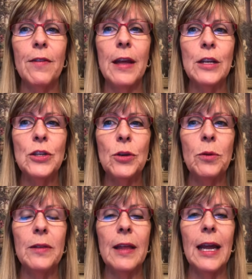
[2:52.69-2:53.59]
they do
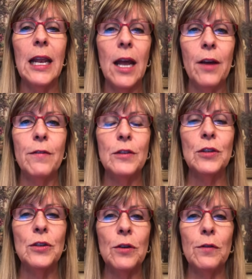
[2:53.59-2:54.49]
what they love to
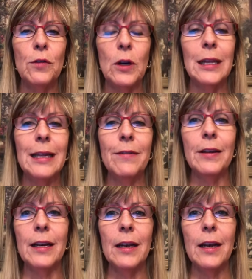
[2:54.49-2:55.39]
do for a
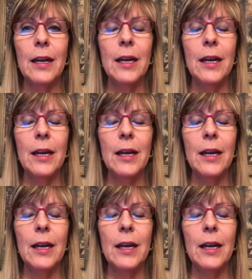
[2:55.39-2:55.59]
living.